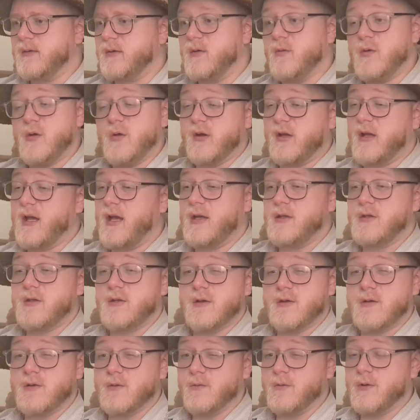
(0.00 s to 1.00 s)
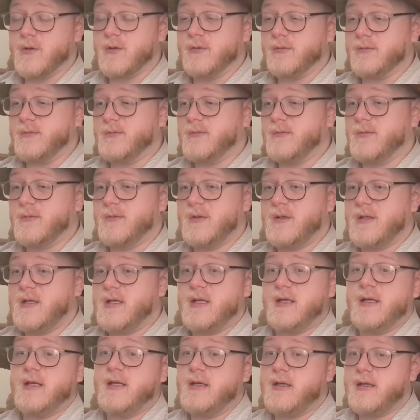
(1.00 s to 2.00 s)
Communication is a real
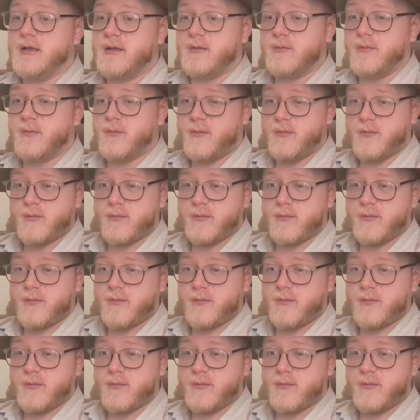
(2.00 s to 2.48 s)
key